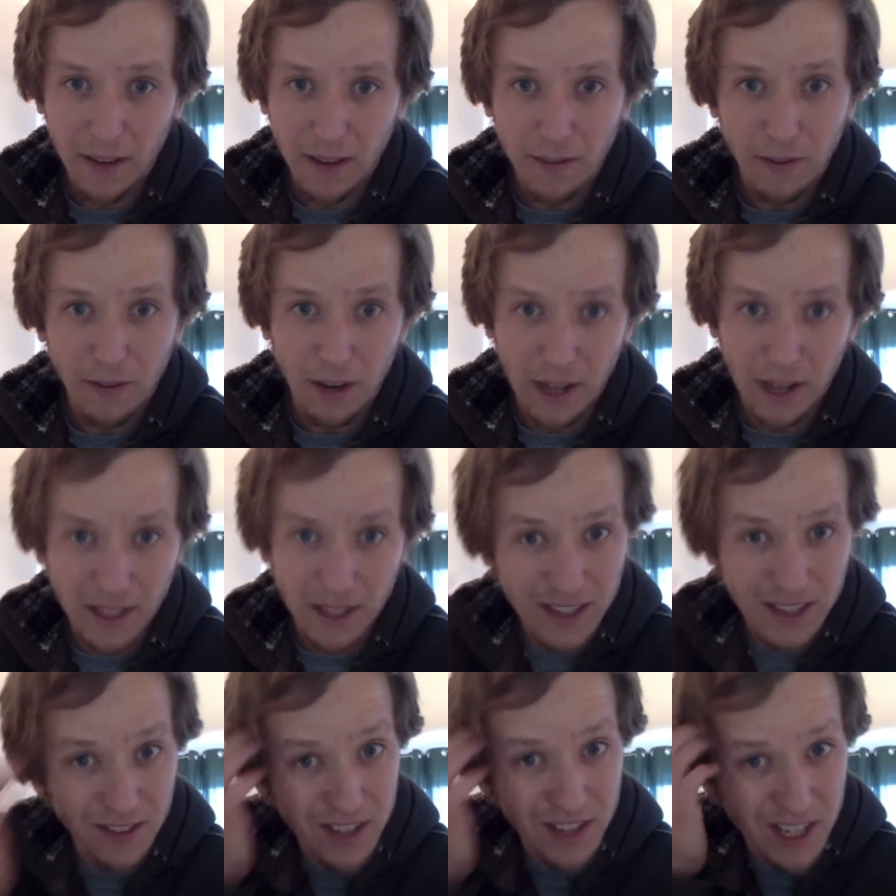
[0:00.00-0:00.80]
for an
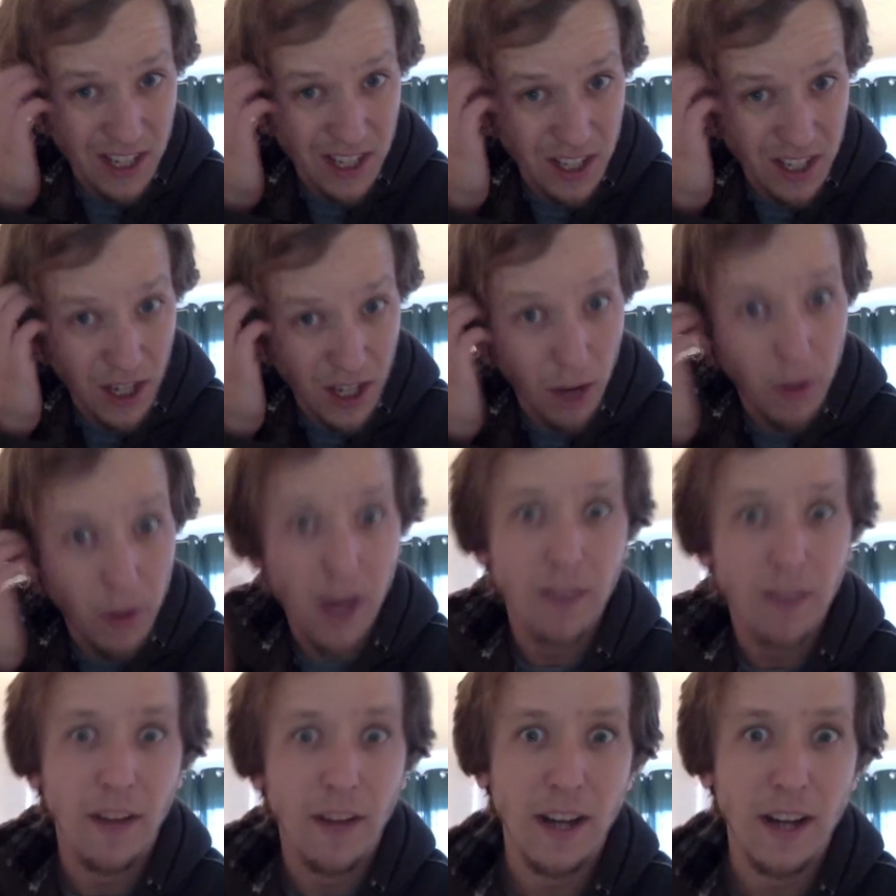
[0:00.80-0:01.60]
activity to go with our
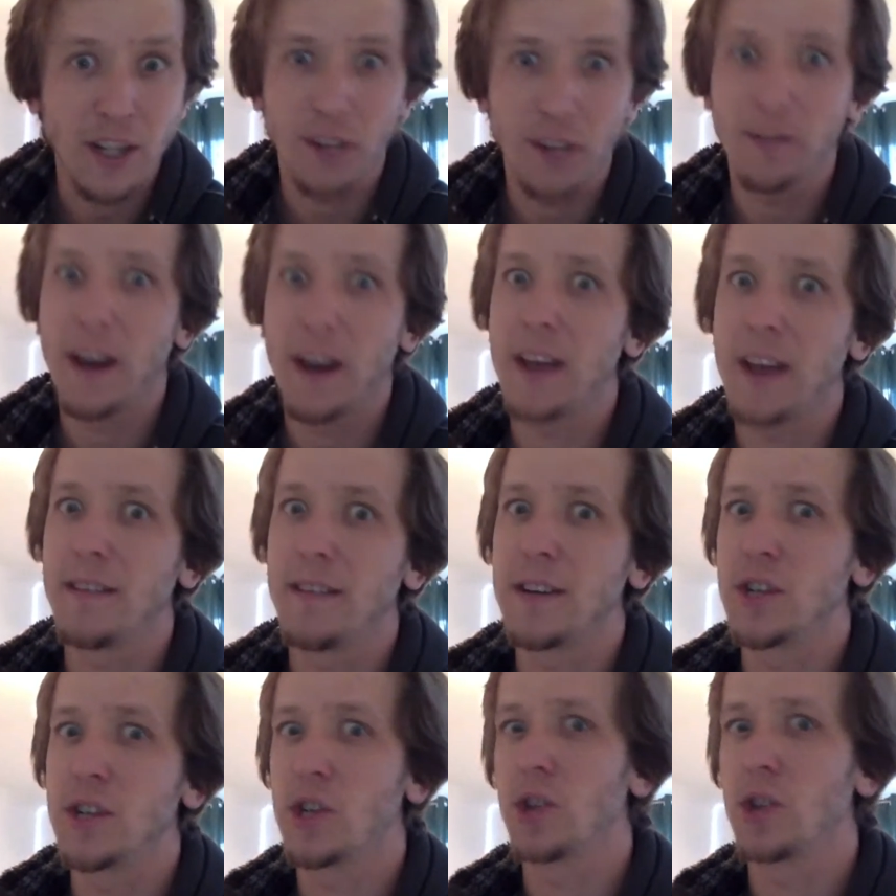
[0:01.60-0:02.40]
flashing fire
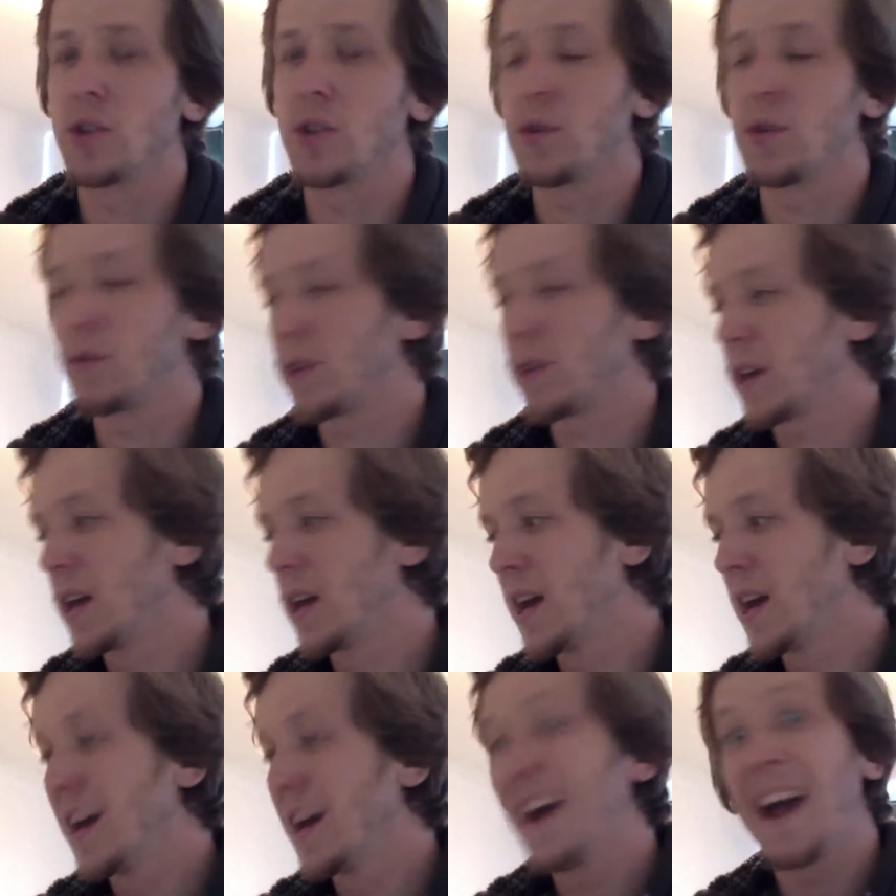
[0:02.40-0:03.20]
engine story,
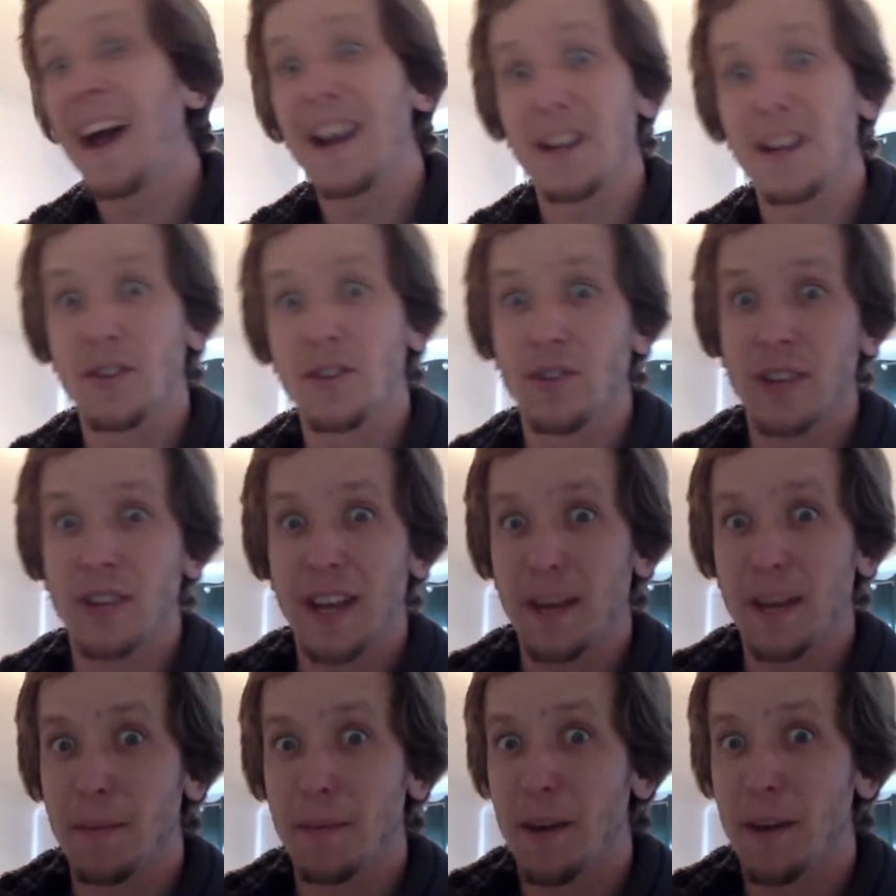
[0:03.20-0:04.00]
and it does
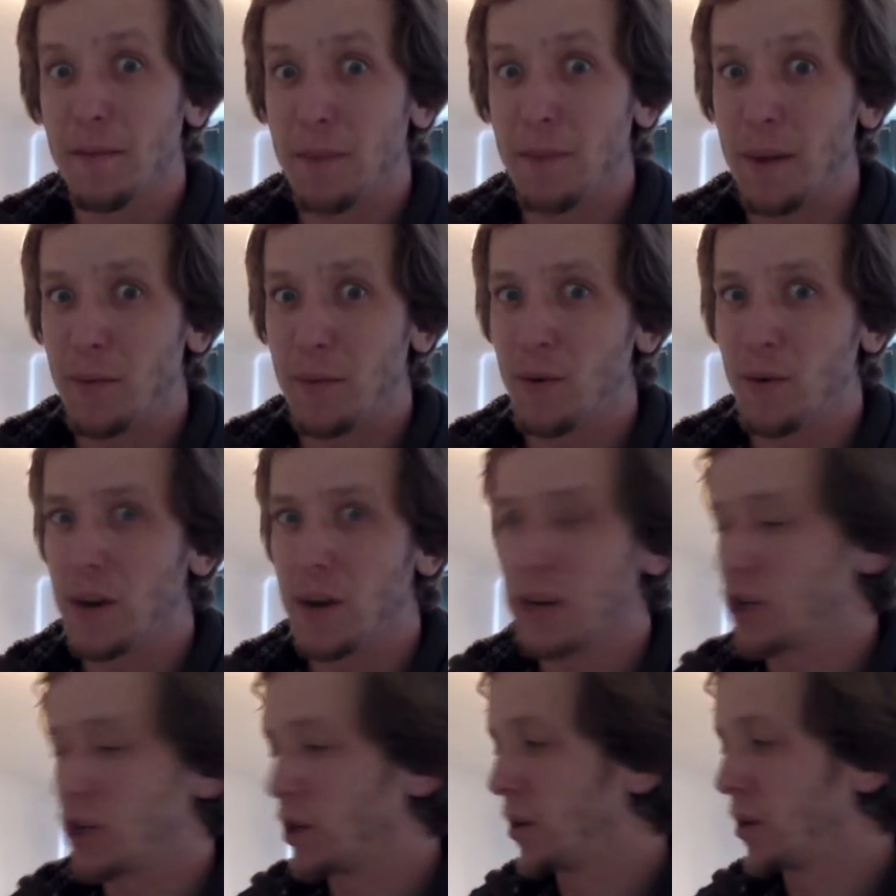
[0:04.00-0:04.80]
take a bit of
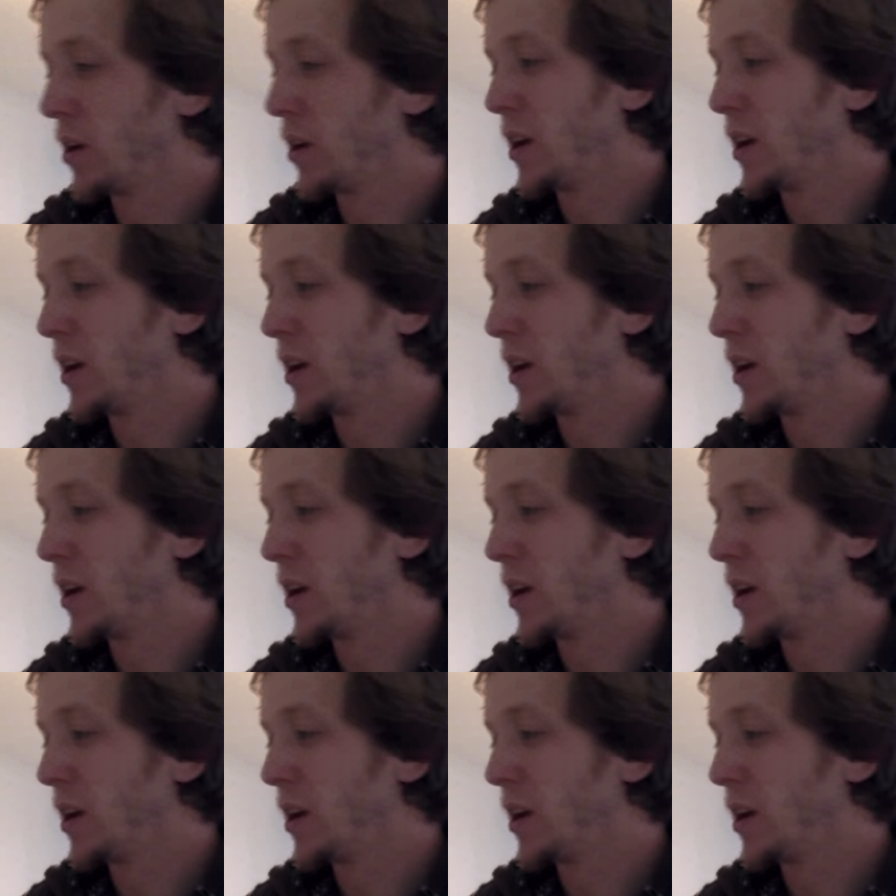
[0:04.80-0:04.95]
preparation.